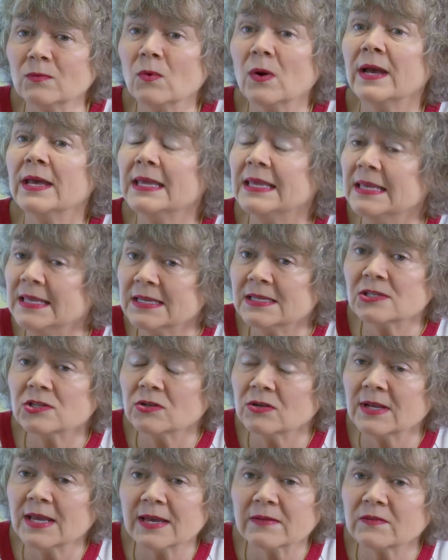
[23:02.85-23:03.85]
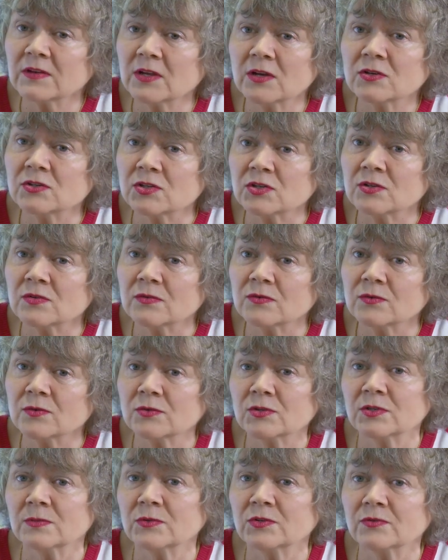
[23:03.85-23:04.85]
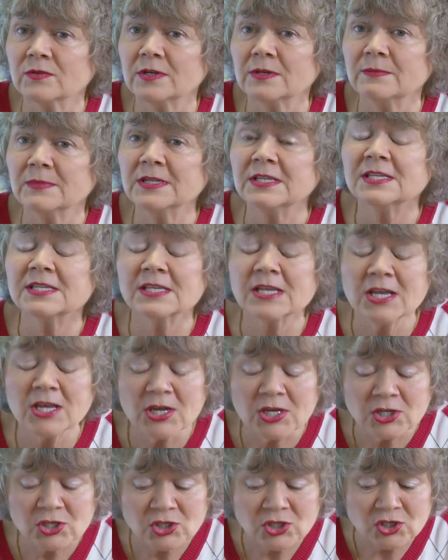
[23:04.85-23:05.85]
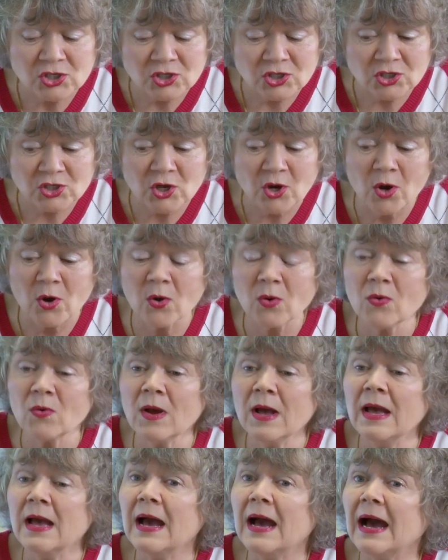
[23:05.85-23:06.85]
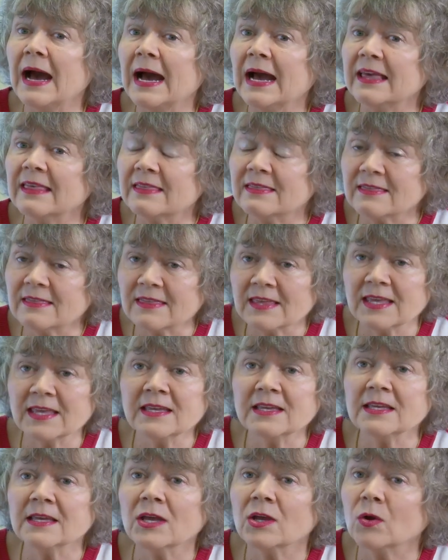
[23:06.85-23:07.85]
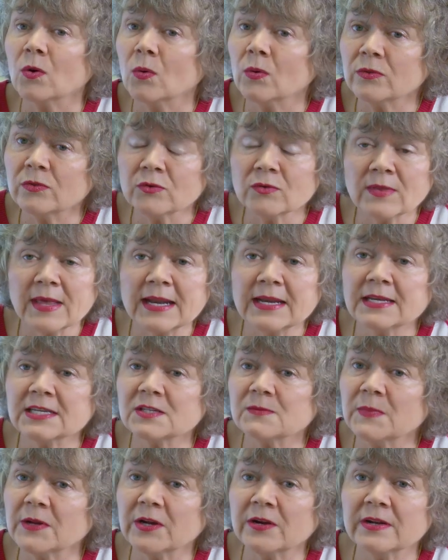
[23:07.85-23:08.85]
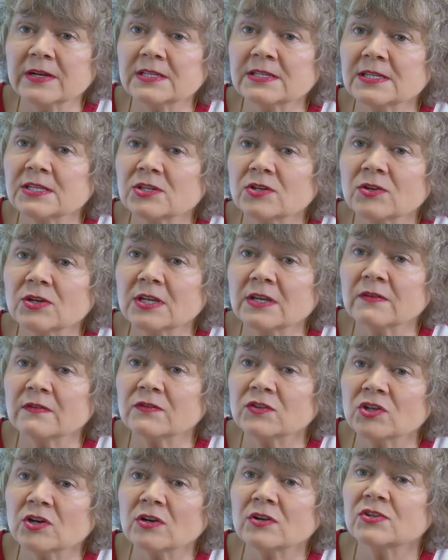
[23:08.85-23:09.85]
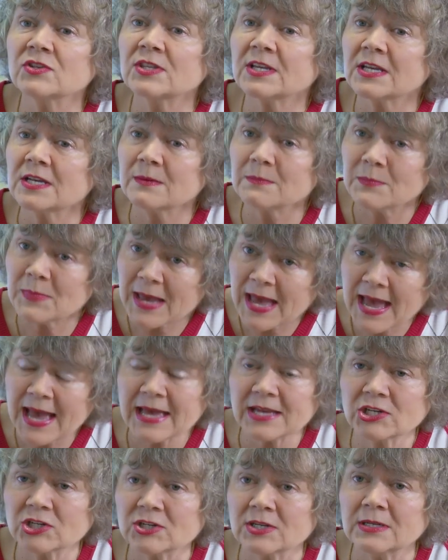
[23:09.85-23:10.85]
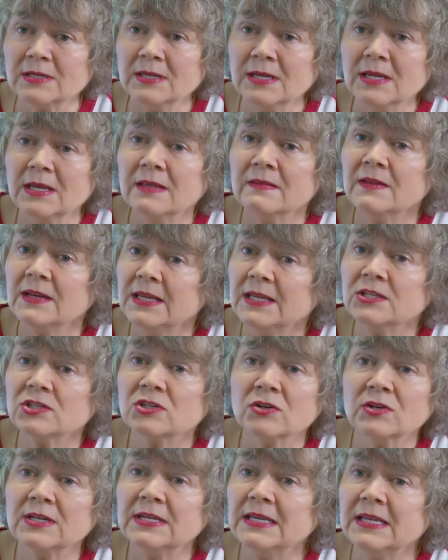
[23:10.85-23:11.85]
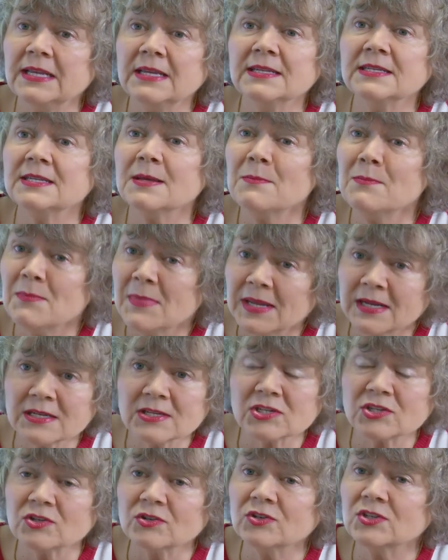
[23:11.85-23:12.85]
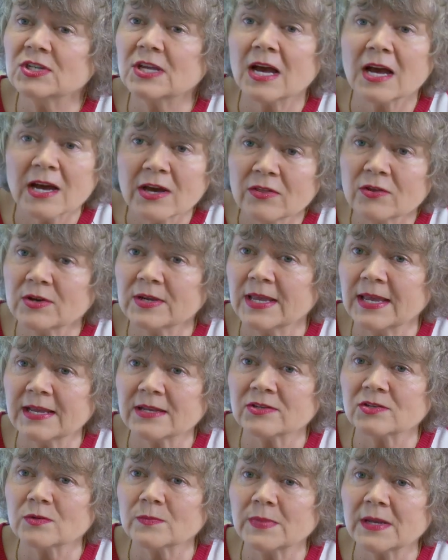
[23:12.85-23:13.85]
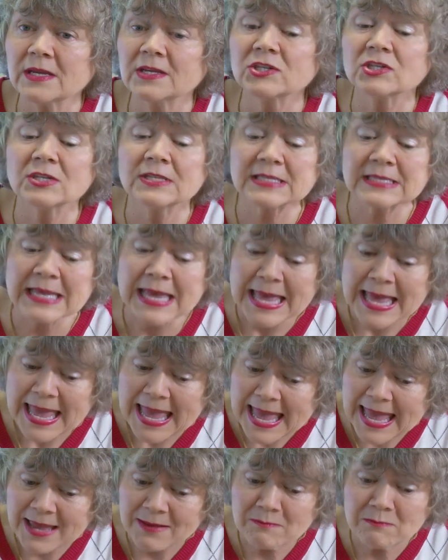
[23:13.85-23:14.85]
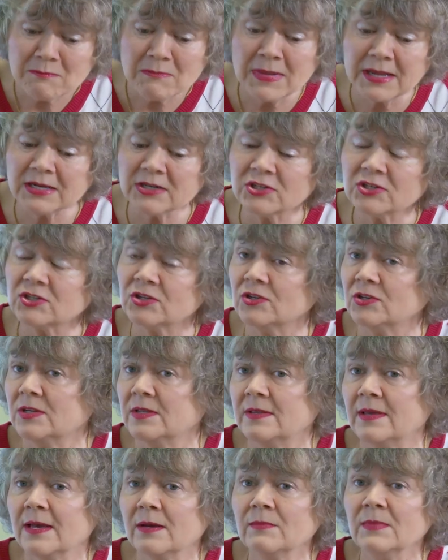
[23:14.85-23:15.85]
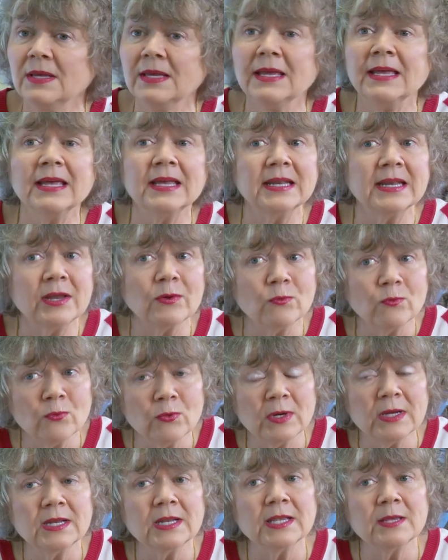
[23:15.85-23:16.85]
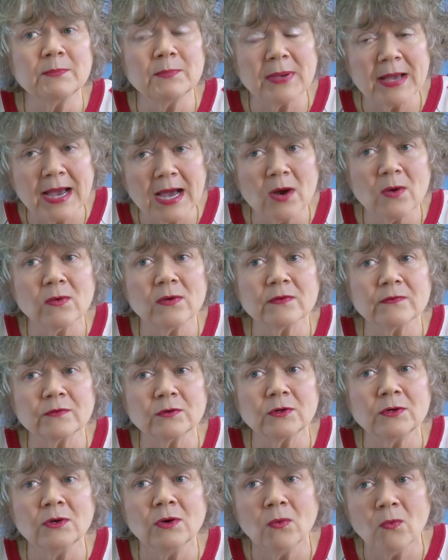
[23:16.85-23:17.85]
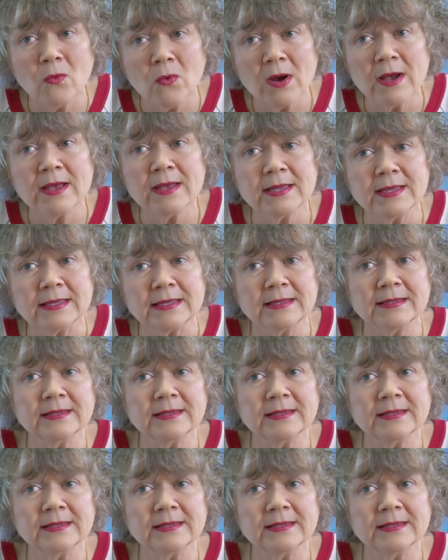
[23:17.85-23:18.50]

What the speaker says: away, he is going to have to go through some treatments. So I think going through that experience is going to give Charles the compassion that he's going to need to minister to other cancer patients and minister to them in a really powerful way.